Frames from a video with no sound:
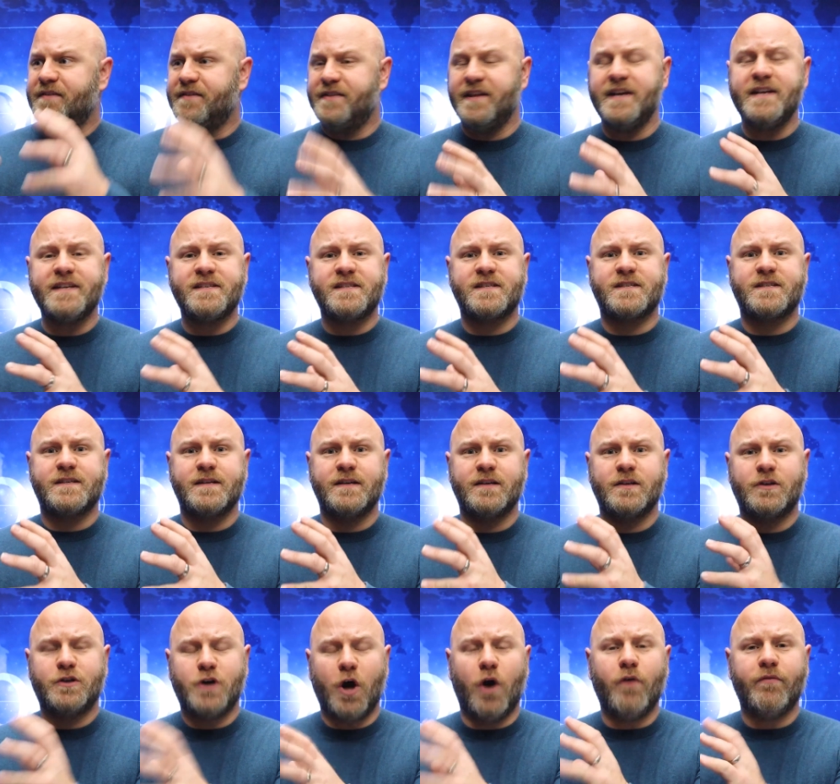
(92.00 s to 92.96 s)
This
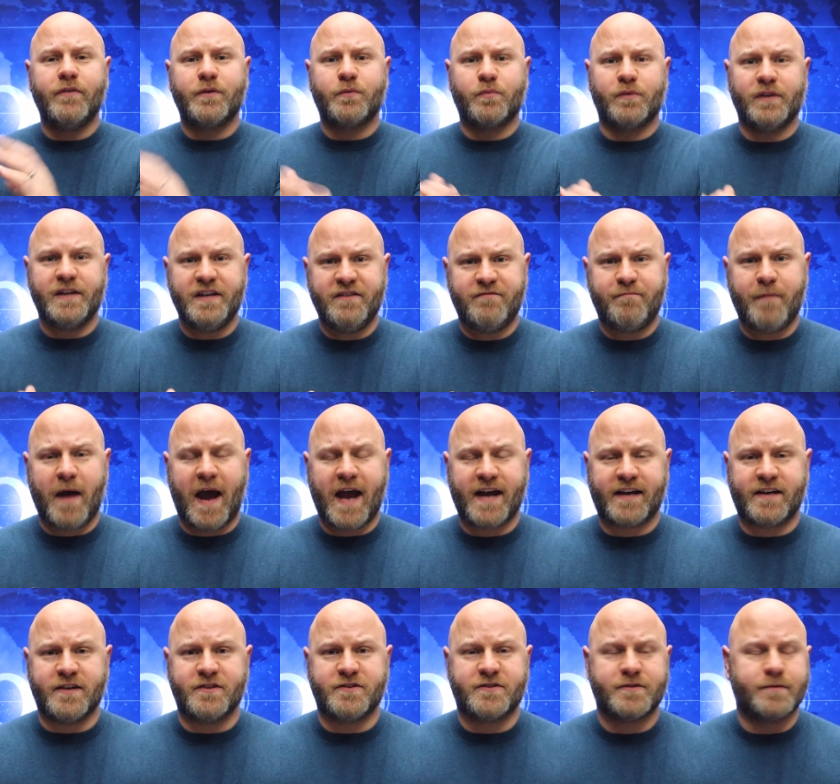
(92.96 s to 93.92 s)
COVID relief
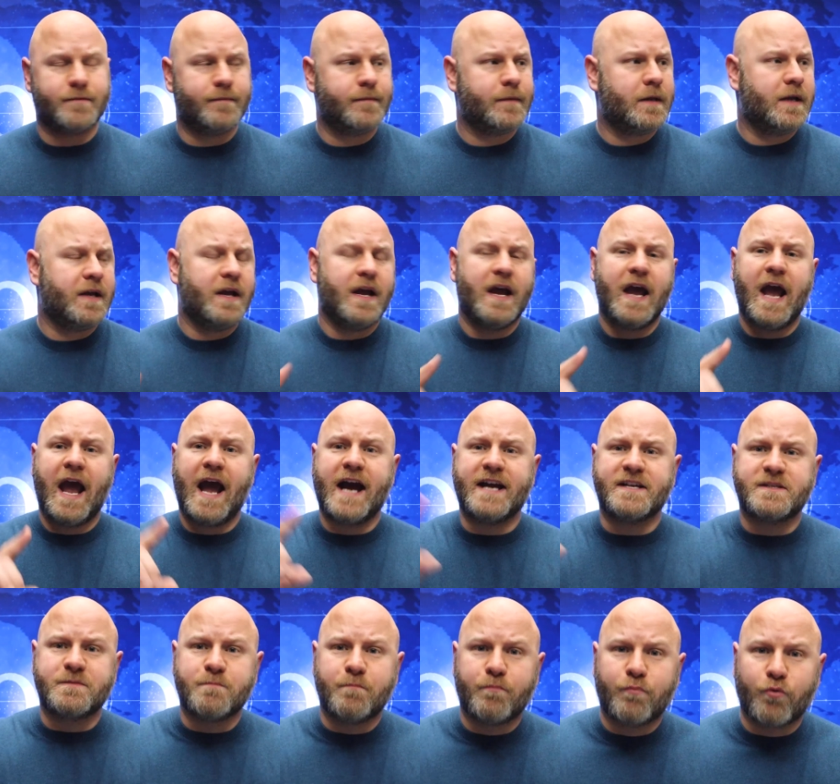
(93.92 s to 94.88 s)
package
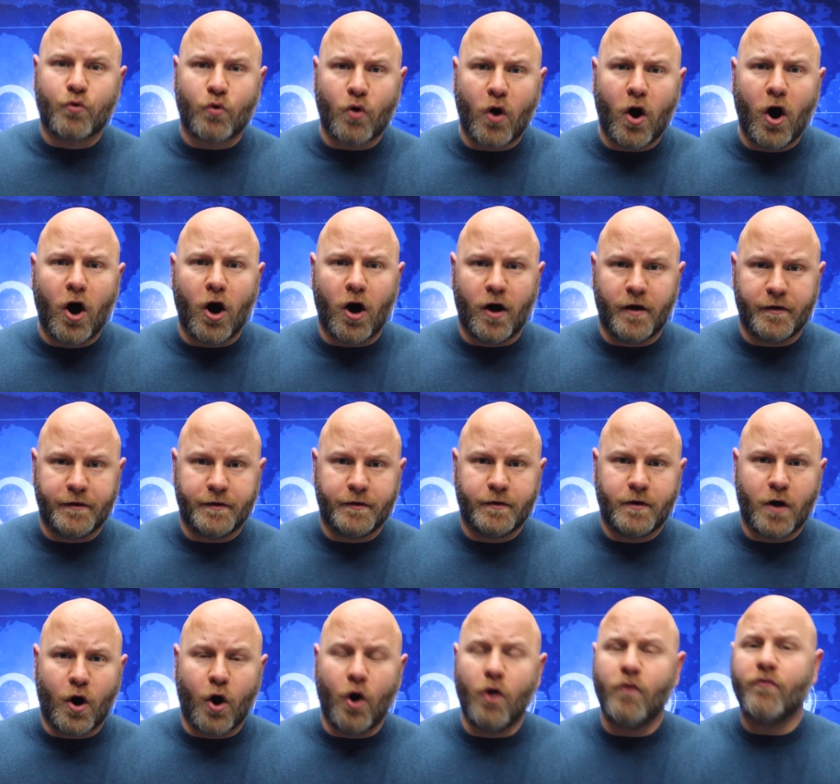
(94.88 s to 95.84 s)
has broad,
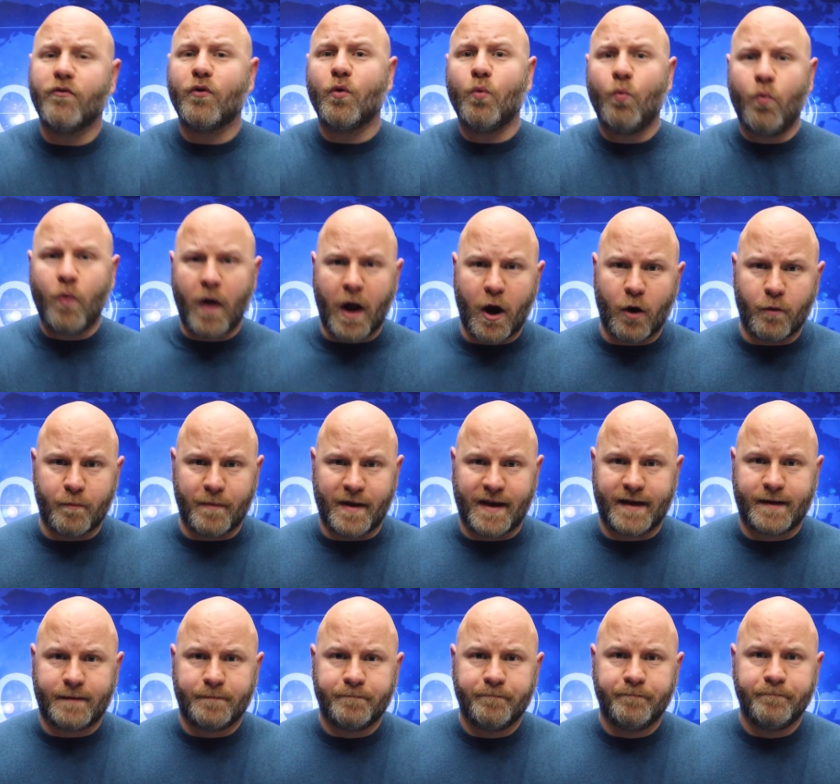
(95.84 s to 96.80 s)

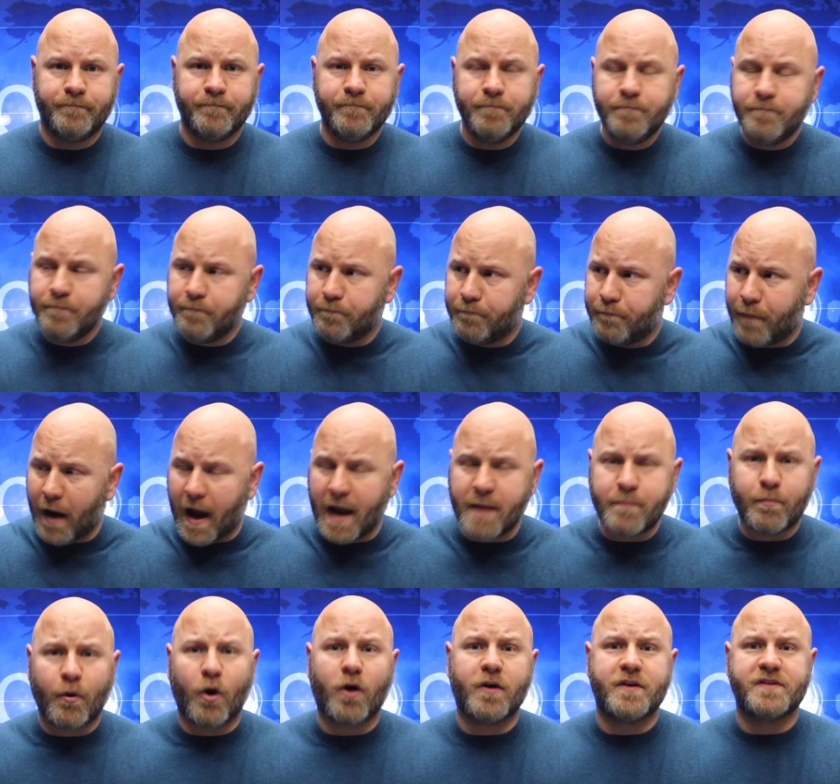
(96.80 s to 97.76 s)
overwhelming
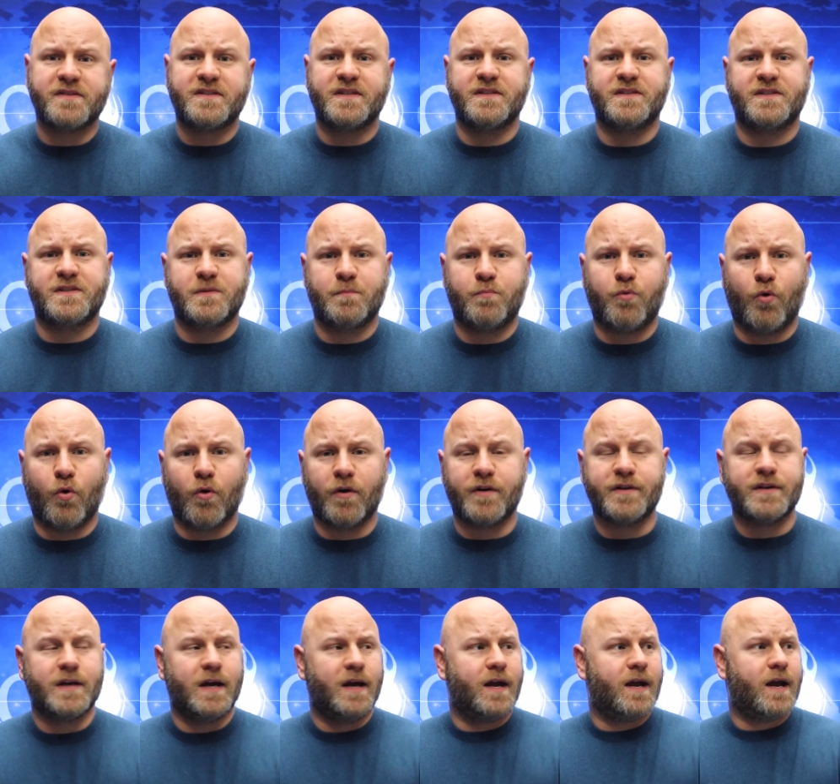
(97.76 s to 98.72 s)
bipartisan
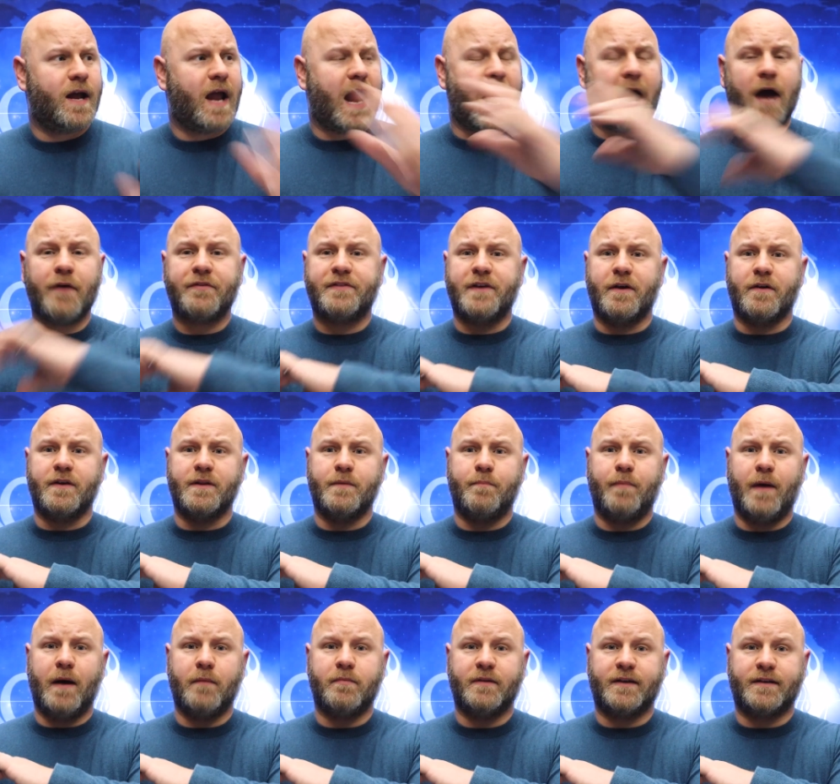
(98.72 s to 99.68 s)
support out there in the
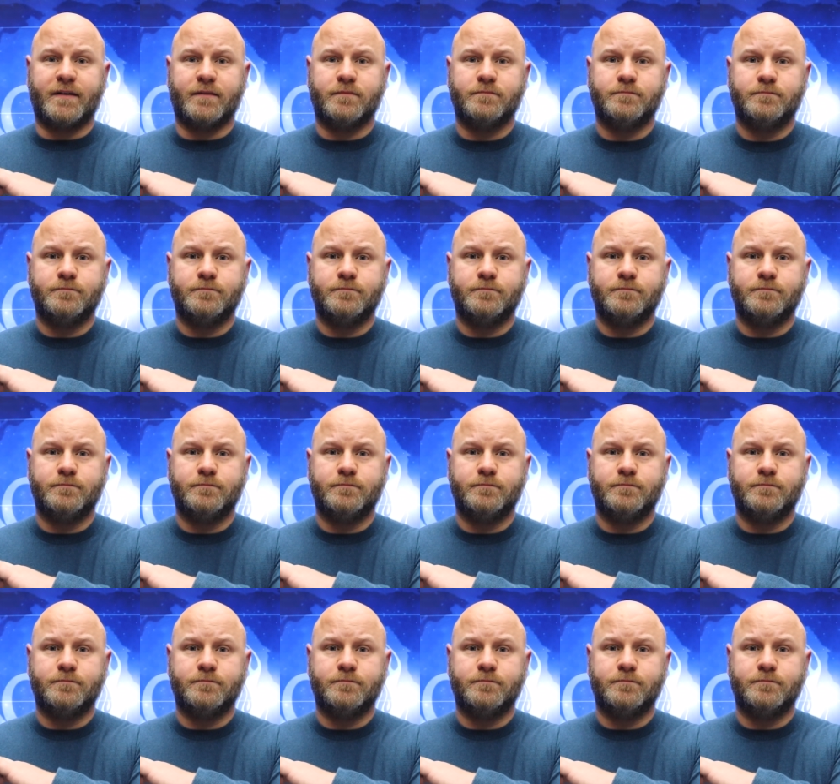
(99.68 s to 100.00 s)
public.